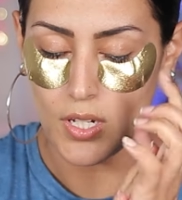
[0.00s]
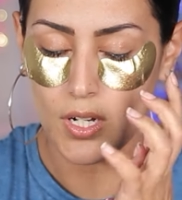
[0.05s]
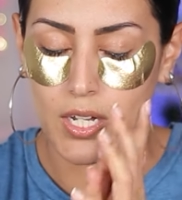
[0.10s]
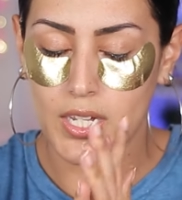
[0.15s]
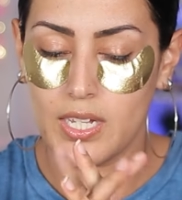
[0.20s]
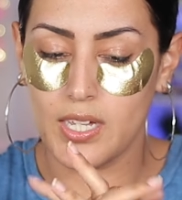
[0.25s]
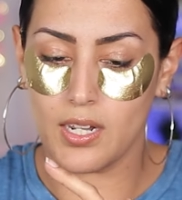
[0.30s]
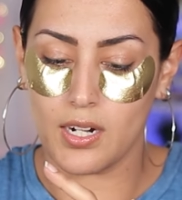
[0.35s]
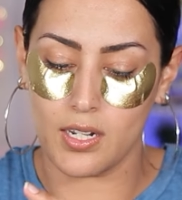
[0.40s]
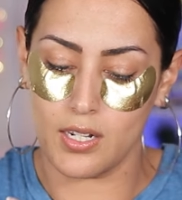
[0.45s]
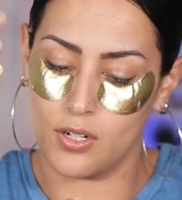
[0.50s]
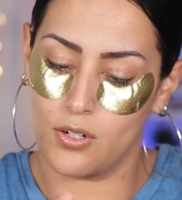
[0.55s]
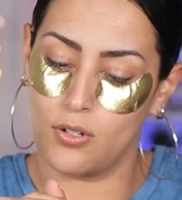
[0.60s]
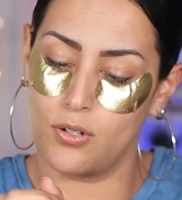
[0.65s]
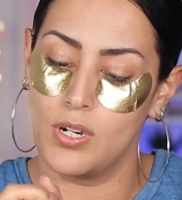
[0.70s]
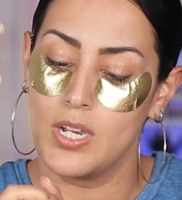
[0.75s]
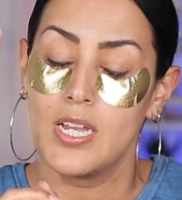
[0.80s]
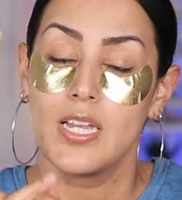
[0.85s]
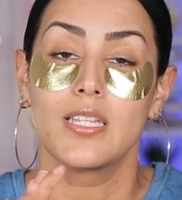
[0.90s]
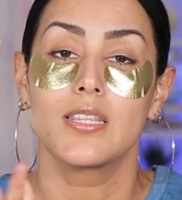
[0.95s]
Ay, que
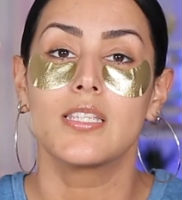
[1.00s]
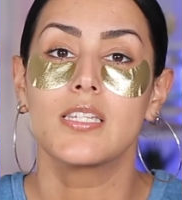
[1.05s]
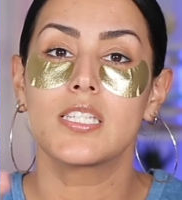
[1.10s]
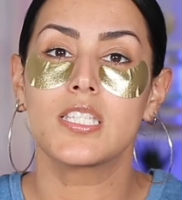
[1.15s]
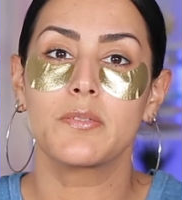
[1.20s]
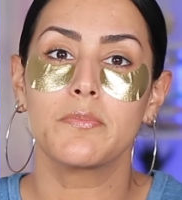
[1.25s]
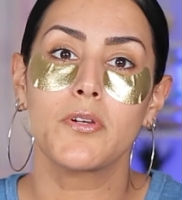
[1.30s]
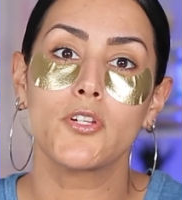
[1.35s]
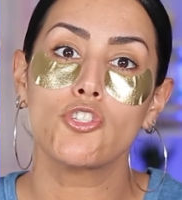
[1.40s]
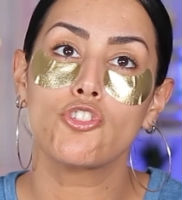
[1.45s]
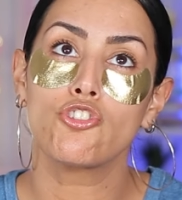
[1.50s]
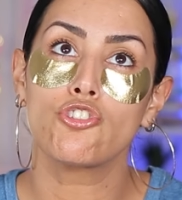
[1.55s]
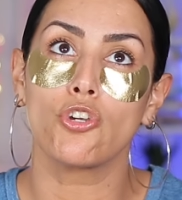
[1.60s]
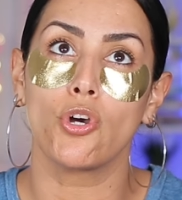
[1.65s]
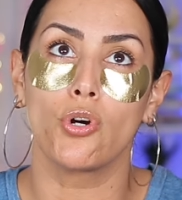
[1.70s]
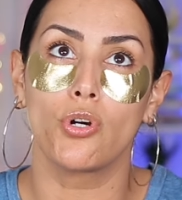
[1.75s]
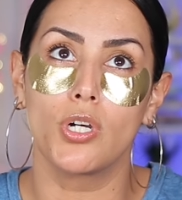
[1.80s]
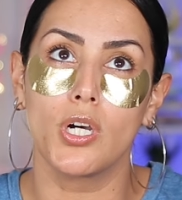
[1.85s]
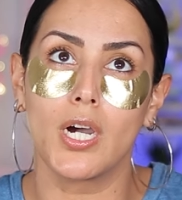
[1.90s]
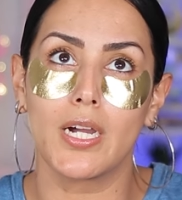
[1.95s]
rico. This smells
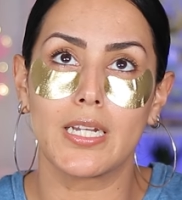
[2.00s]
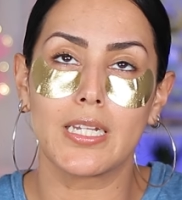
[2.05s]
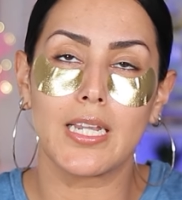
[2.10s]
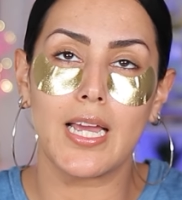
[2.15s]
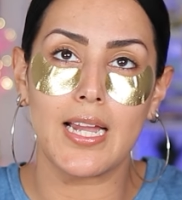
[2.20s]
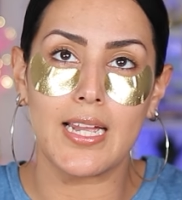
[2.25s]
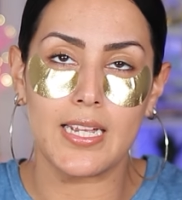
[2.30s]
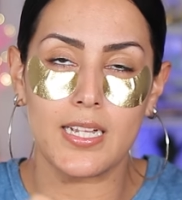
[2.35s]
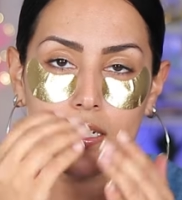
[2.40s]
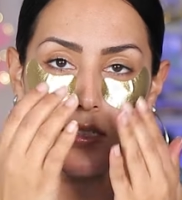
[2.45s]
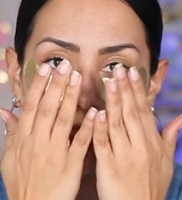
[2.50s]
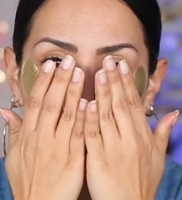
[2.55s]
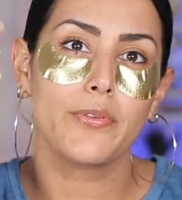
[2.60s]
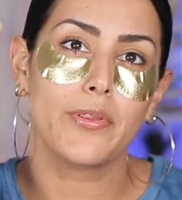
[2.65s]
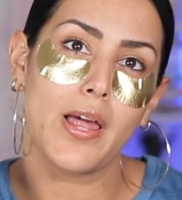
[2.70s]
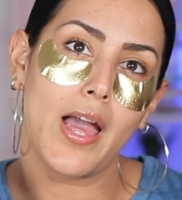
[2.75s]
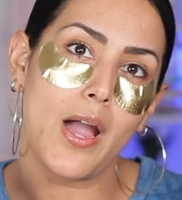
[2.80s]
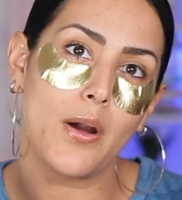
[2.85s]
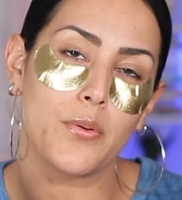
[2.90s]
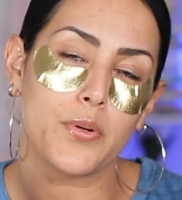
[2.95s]
so good. Like,
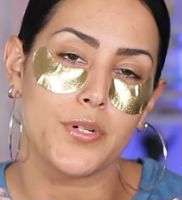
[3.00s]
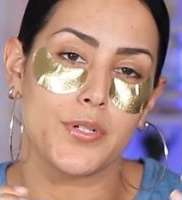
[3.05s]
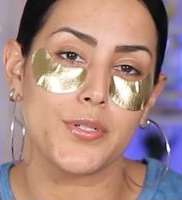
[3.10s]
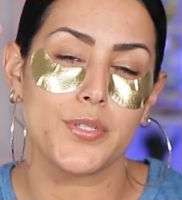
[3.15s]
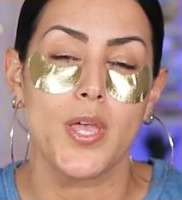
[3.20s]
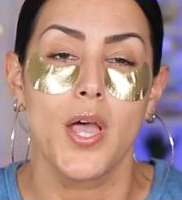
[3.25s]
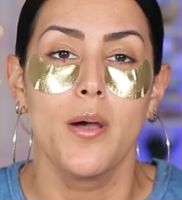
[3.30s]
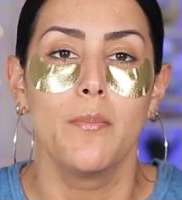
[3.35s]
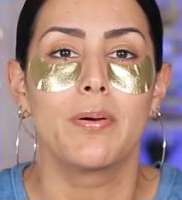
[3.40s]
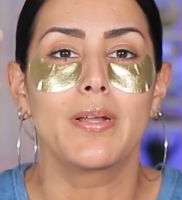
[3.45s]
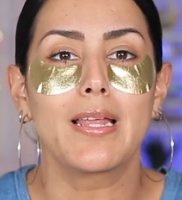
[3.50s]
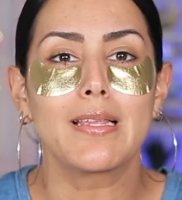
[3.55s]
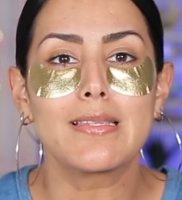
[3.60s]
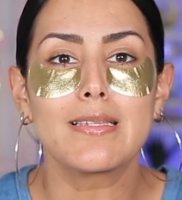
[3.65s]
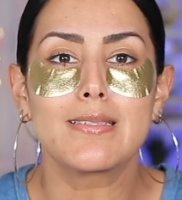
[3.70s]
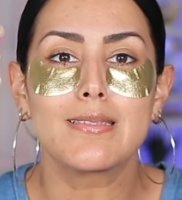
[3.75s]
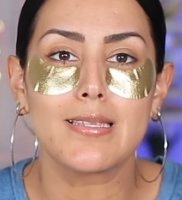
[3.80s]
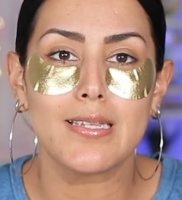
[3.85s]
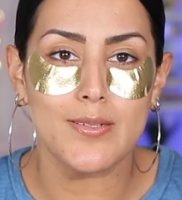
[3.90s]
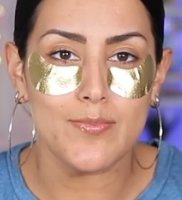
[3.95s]
flowers. But at
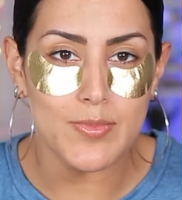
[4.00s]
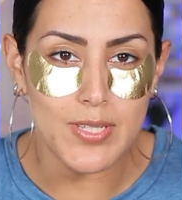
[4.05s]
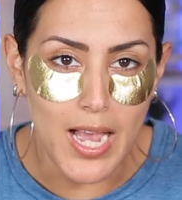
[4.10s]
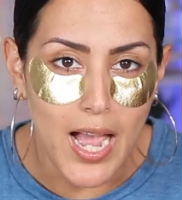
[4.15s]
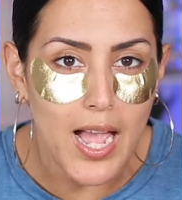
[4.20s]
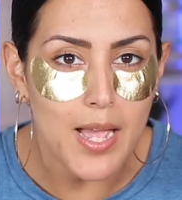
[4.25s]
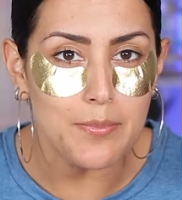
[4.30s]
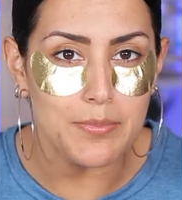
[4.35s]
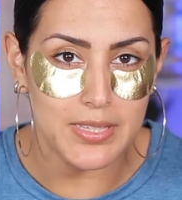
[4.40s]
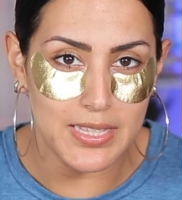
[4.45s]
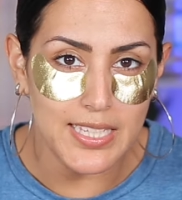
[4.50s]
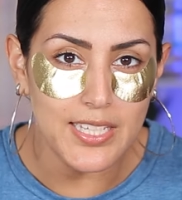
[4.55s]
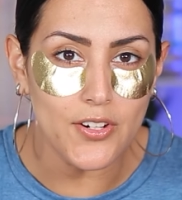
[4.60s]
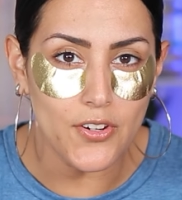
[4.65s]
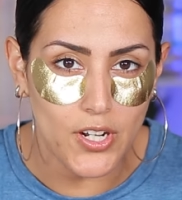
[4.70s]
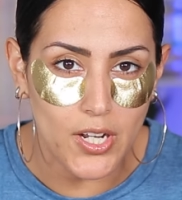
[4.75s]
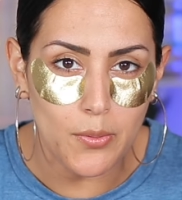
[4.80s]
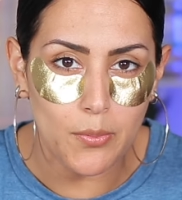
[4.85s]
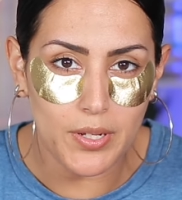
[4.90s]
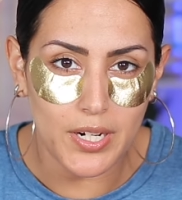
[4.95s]
the same time,
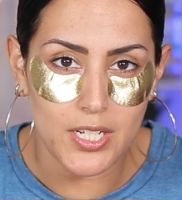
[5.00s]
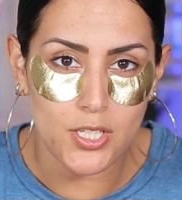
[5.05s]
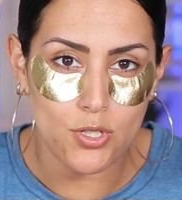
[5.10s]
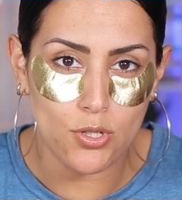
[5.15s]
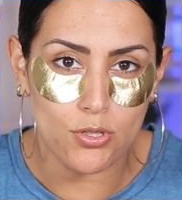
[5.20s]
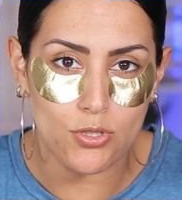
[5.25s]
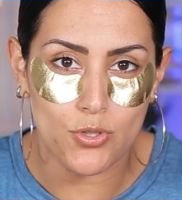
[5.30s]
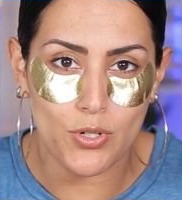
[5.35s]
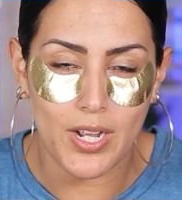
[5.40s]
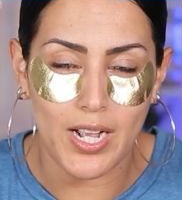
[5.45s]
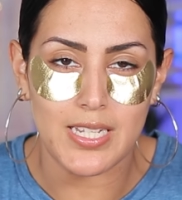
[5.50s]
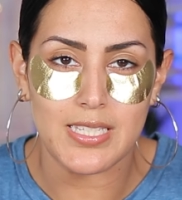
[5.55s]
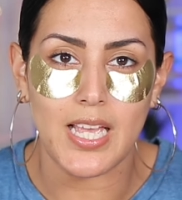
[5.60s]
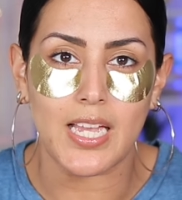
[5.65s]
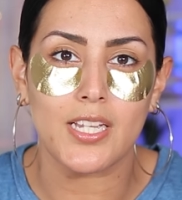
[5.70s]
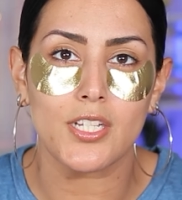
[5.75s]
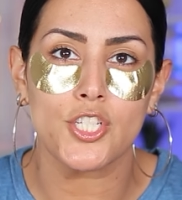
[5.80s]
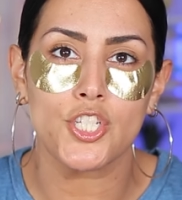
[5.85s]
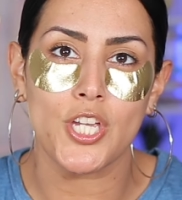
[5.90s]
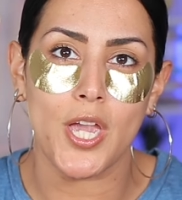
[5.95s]
literally what I told you guys,
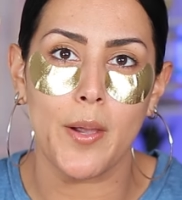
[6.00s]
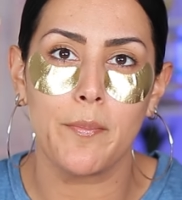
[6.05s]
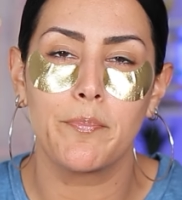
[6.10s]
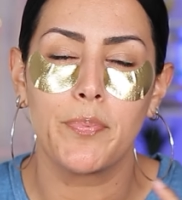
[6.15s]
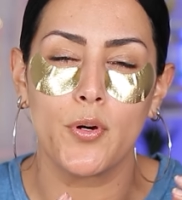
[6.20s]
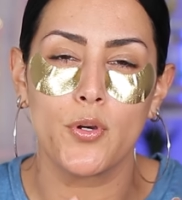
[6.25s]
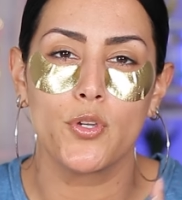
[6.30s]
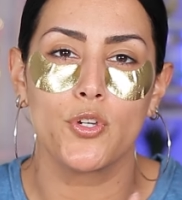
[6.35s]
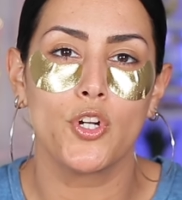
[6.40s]
like a shampoo.